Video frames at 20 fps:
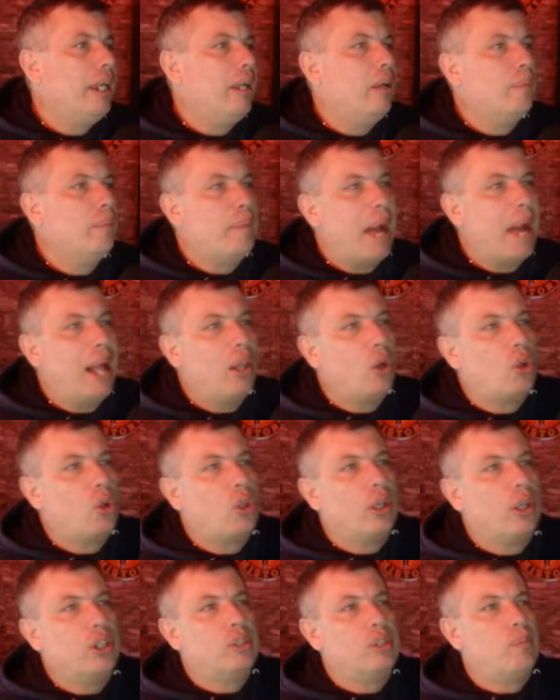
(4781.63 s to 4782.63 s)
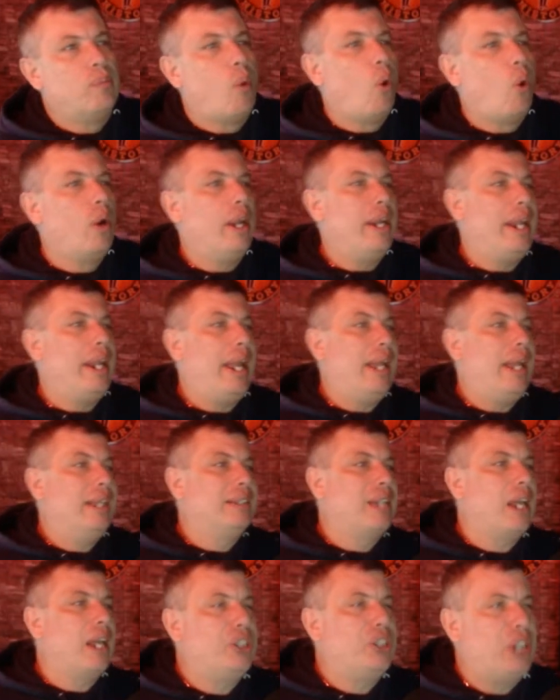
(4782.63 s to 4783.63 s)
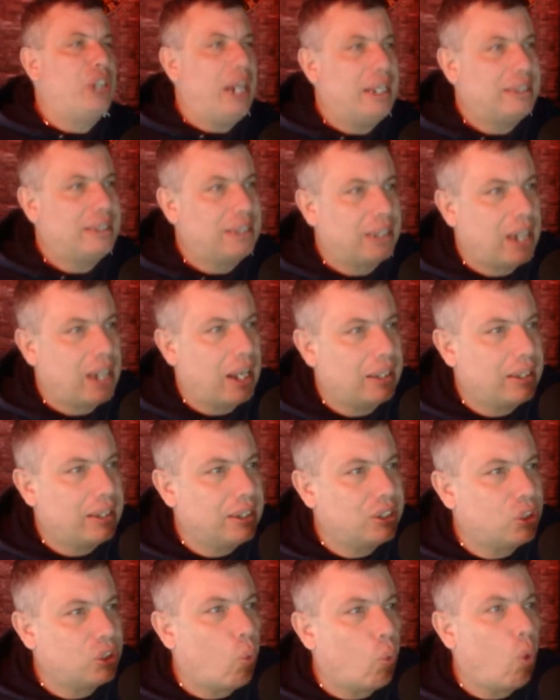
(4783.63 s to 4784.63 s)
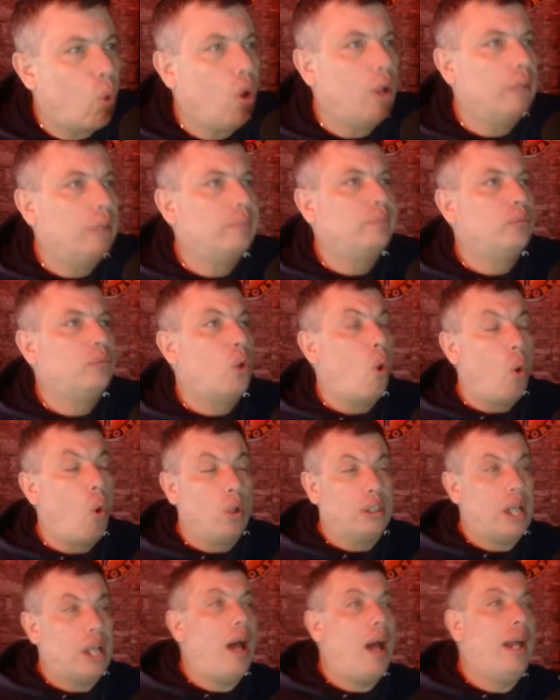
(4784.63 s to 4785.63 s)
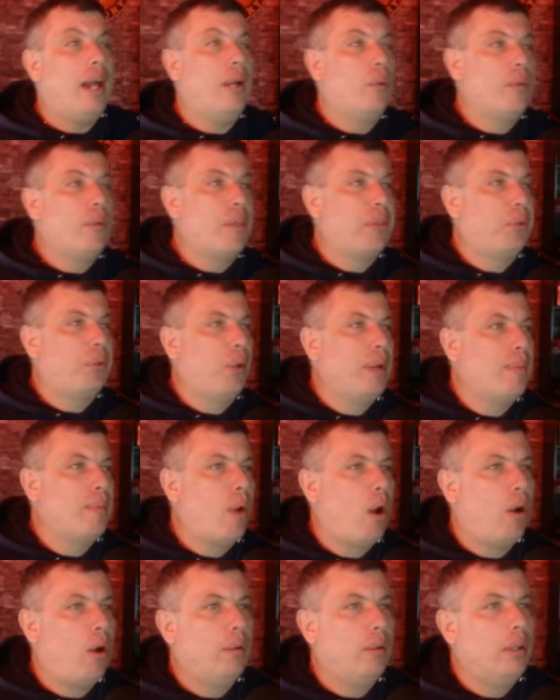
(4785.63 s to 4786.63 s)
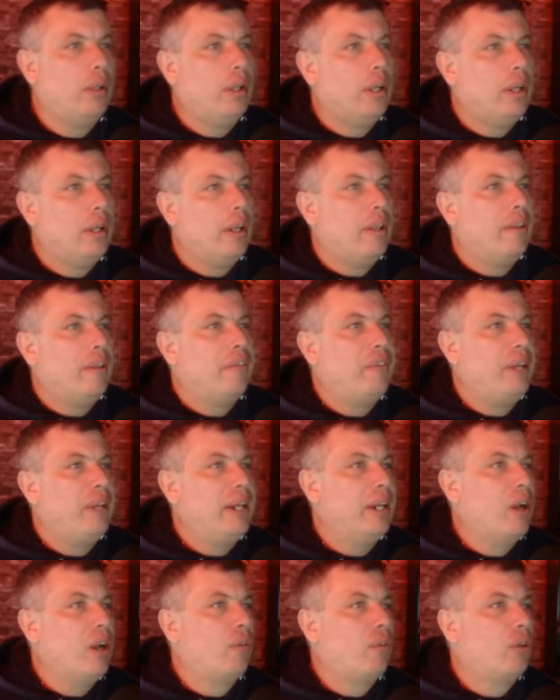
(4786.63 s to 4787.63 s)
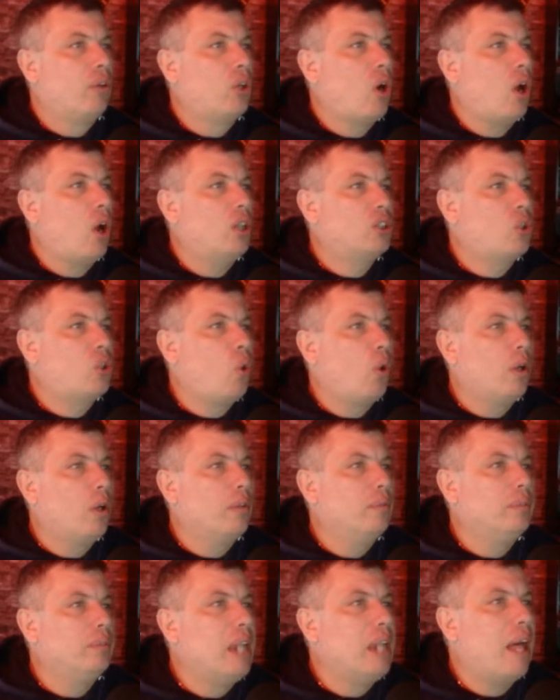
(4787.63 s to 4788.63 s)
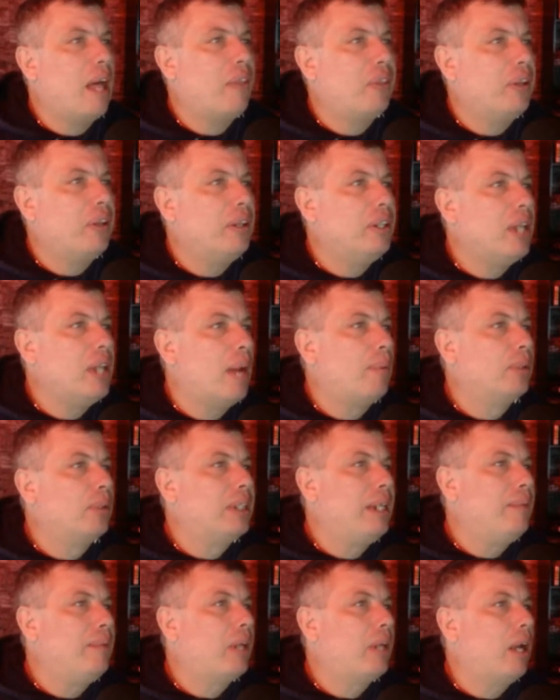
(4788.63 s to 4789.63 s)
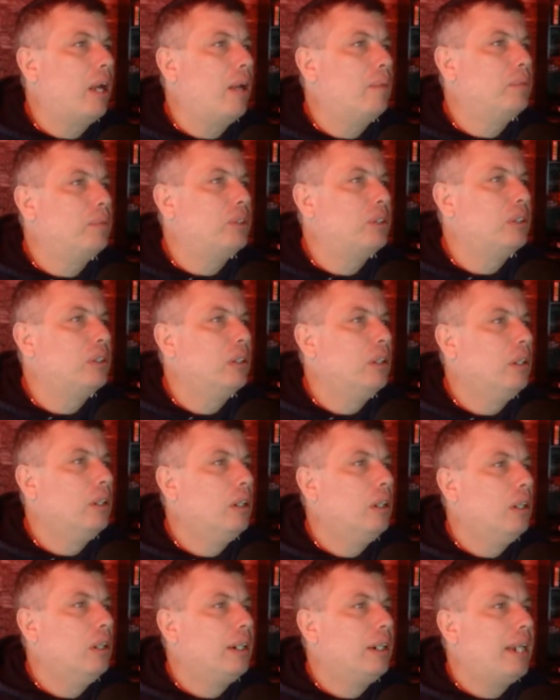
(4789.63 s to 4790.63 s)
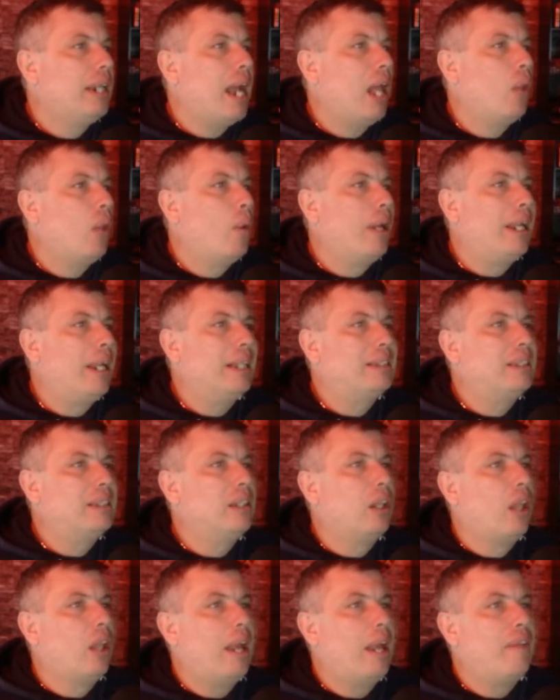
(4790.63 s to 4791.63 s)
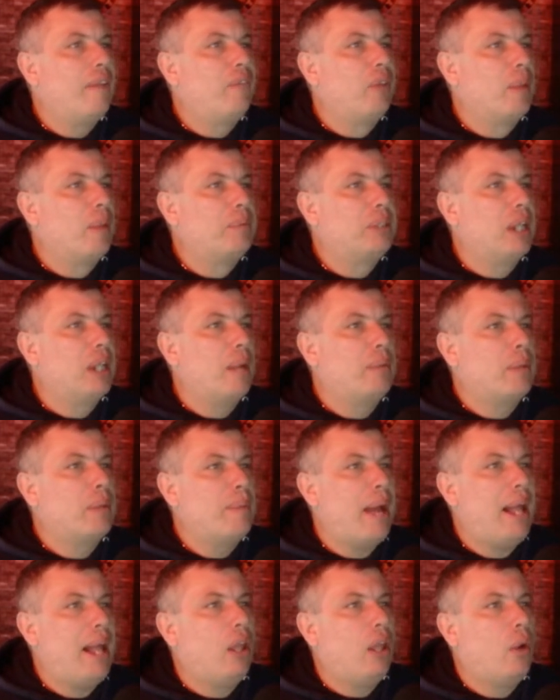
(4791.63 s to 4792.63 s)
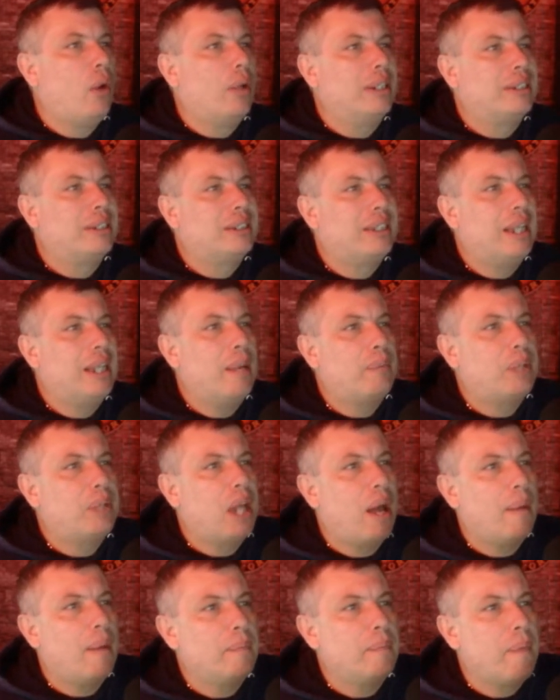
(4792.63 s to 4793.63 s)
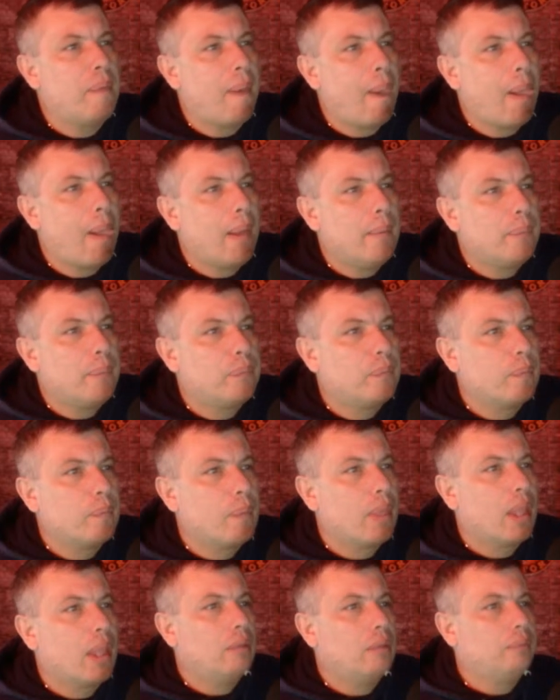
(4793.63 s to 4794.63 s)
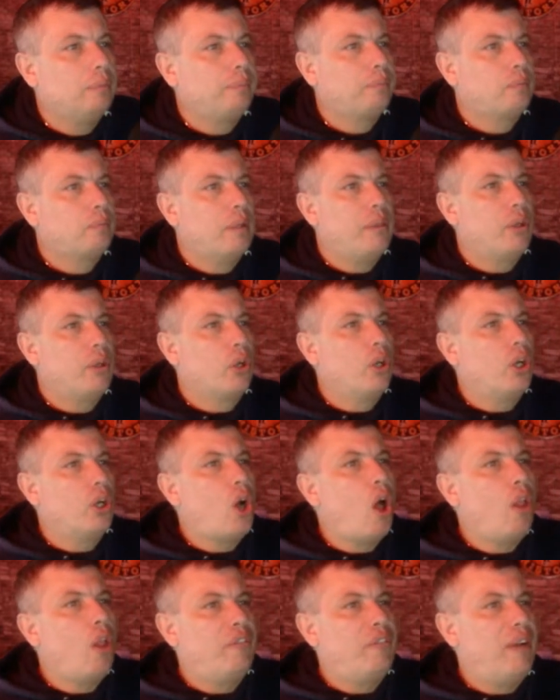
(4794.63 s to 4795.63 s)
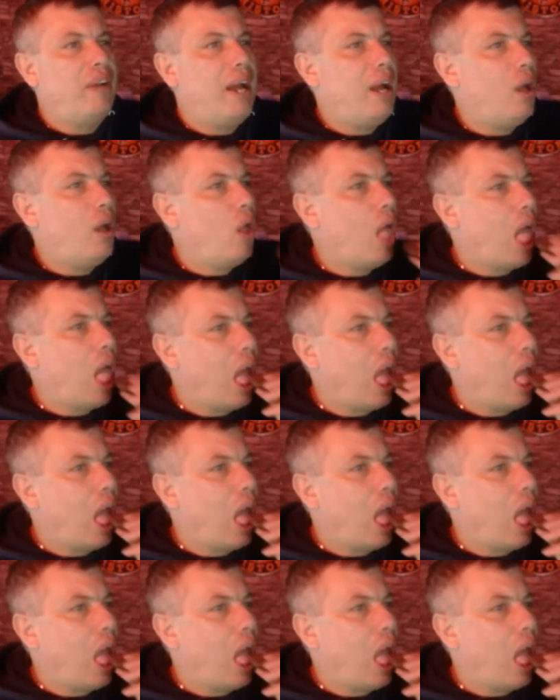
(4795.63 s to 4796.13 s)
Ballo clears the board. Indiana's got a chance to cut this to 1 or tie it with a 3-ball. Feed it over cross court. Nothing. Double team comes. Galloway gets in the lane, flips it up to Ballo. It's tipped up, and they're going to call a foul.